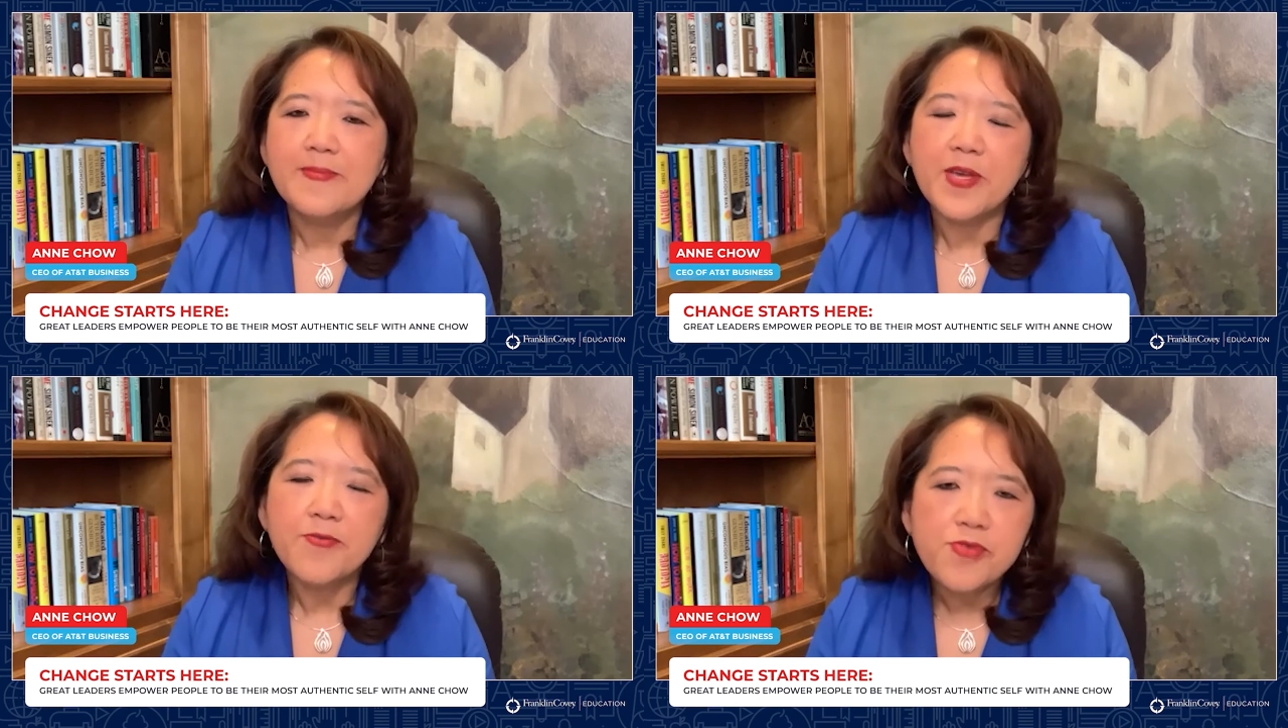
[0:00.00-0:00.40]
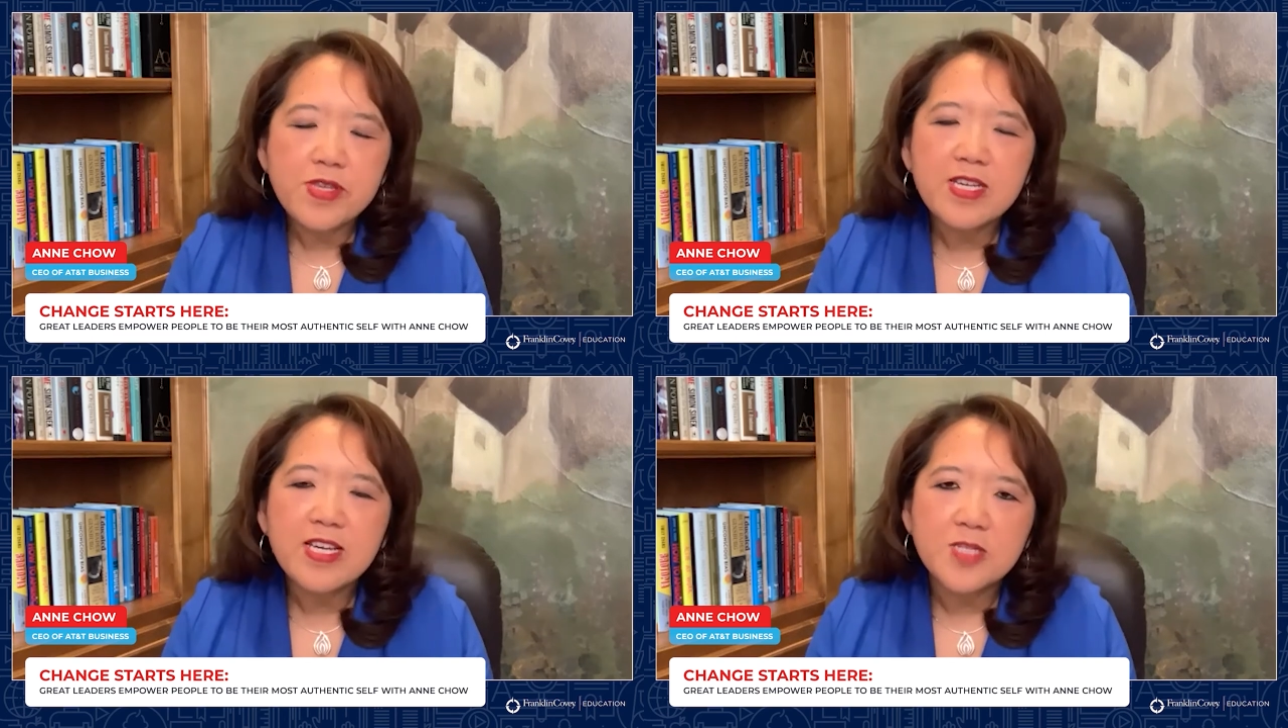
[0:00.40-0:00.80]
It
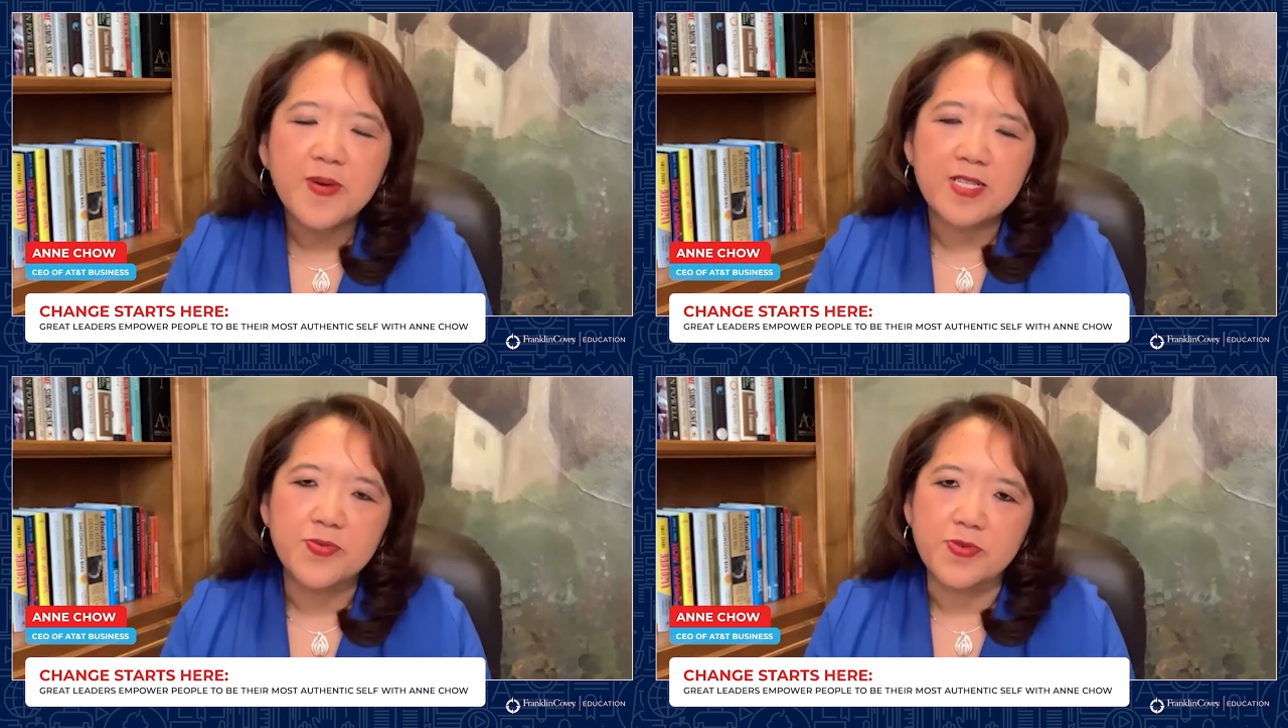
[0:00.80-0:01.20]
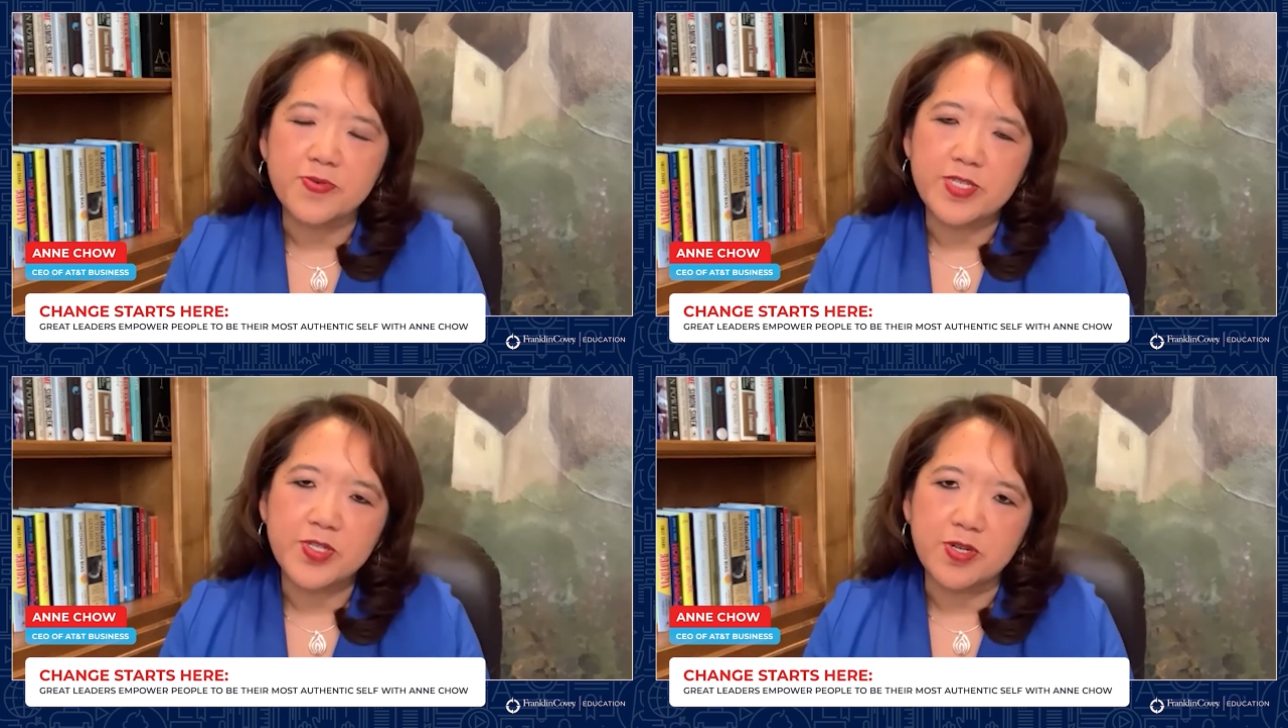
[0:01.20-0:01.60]
really gets back to where
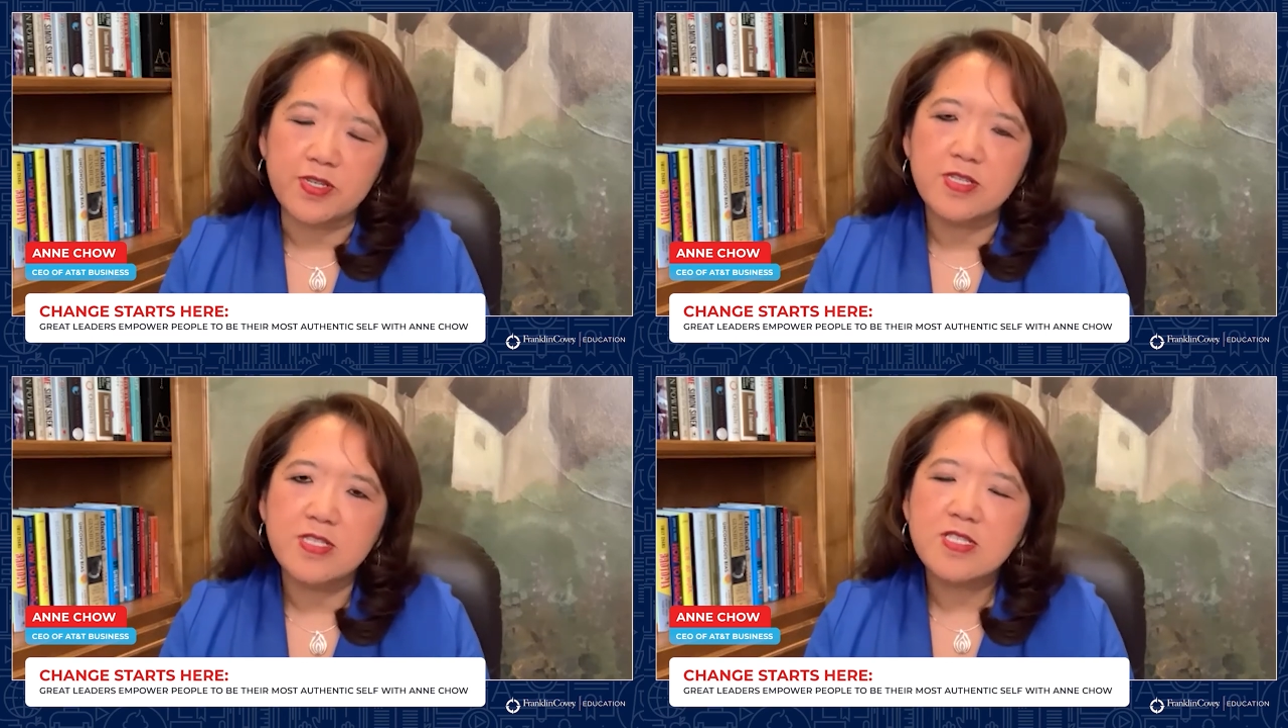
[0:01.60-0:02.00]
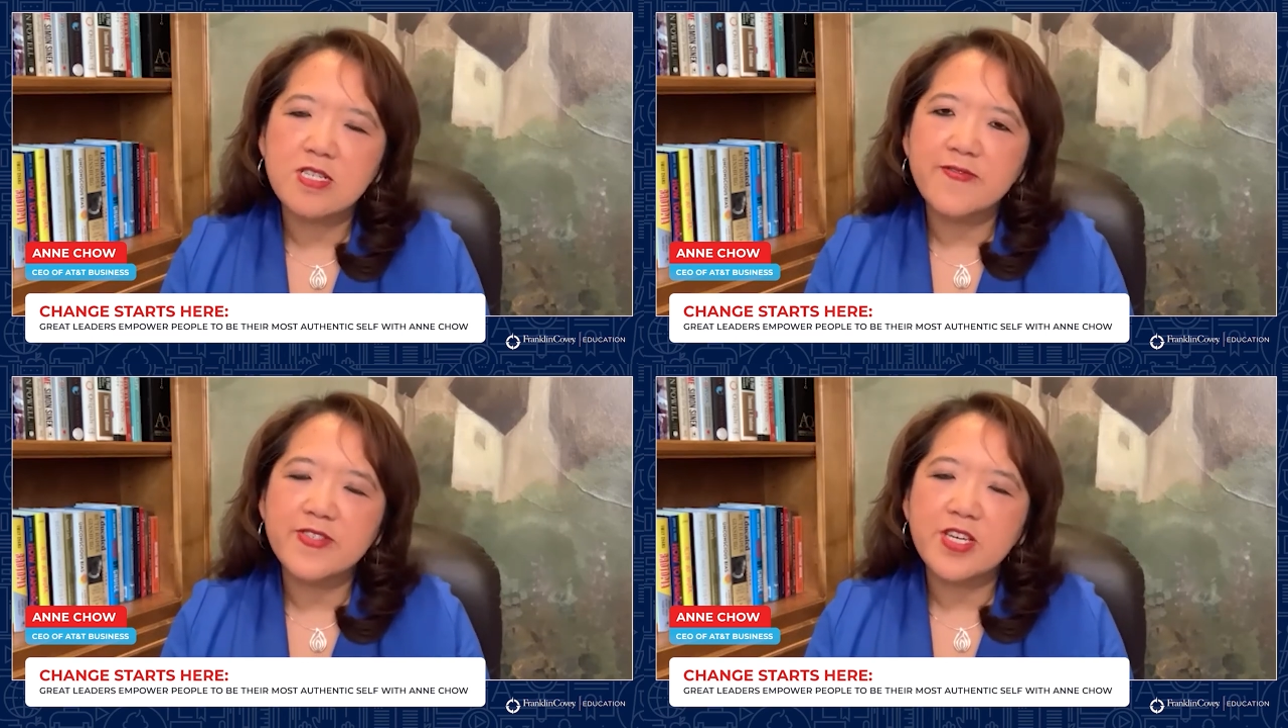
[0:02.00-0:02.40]
we started this
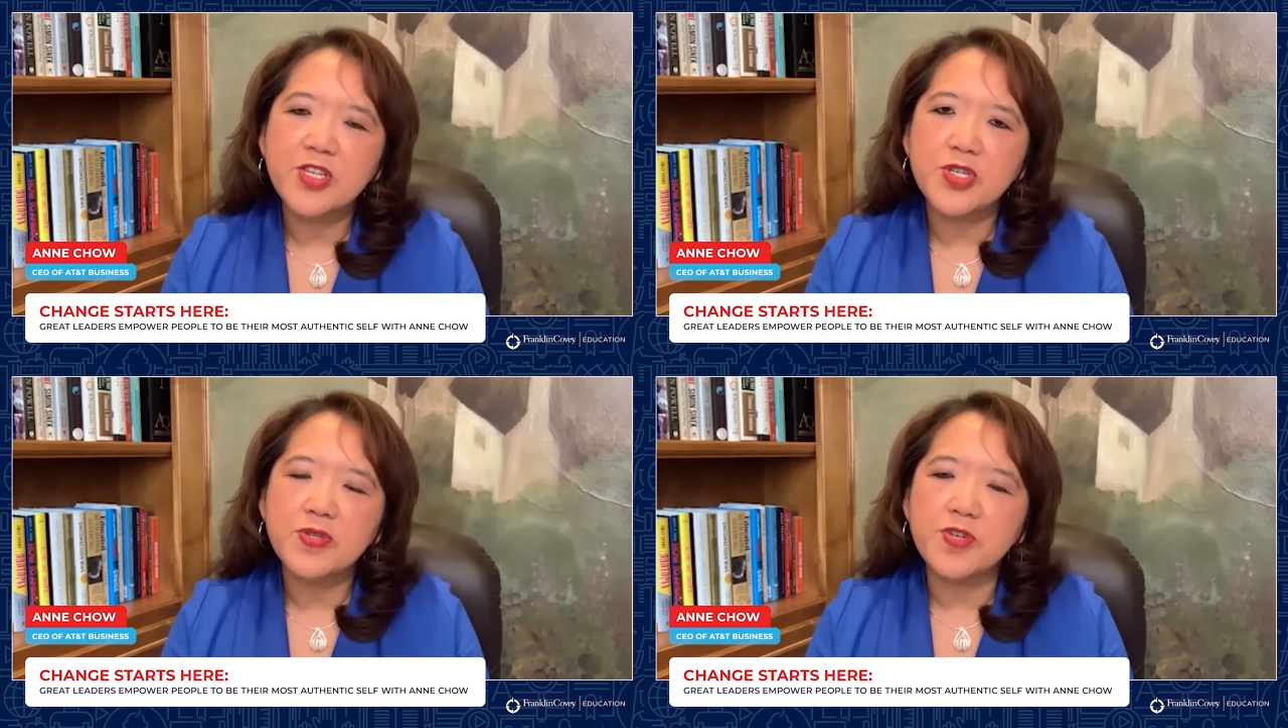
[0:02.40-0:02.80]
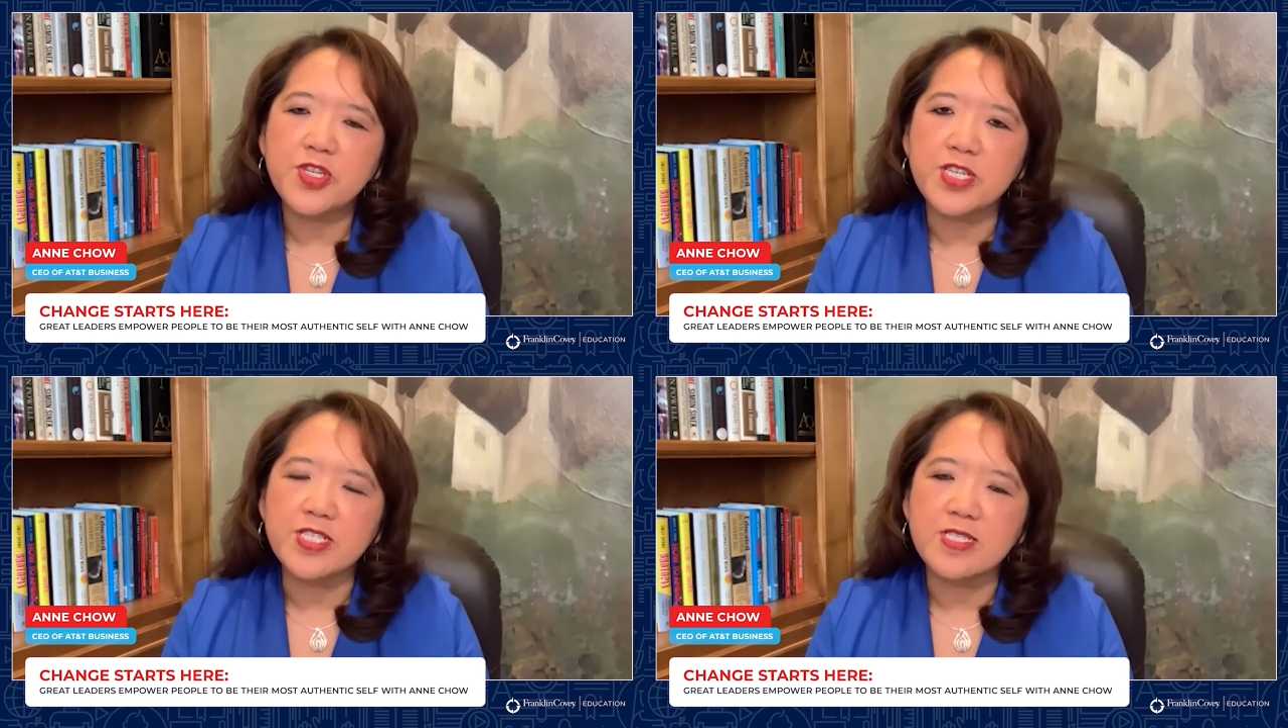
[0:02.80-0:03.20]
conversation,
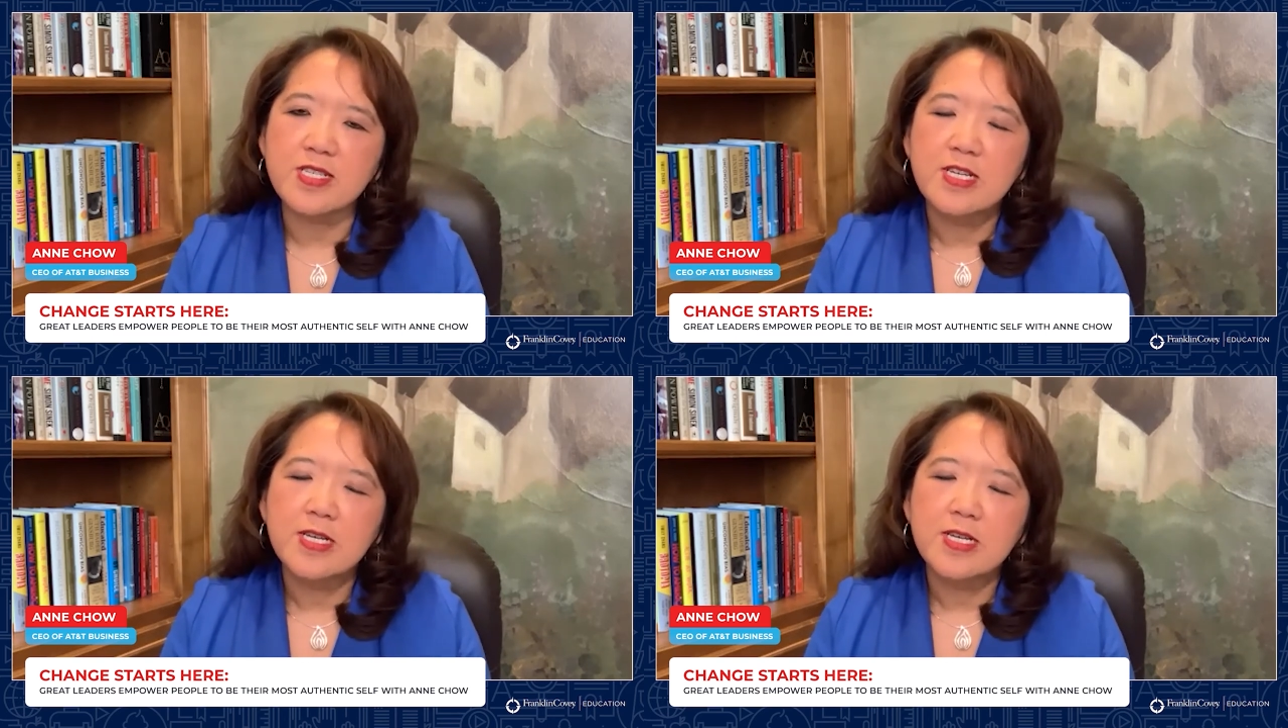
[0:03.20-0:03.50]
which is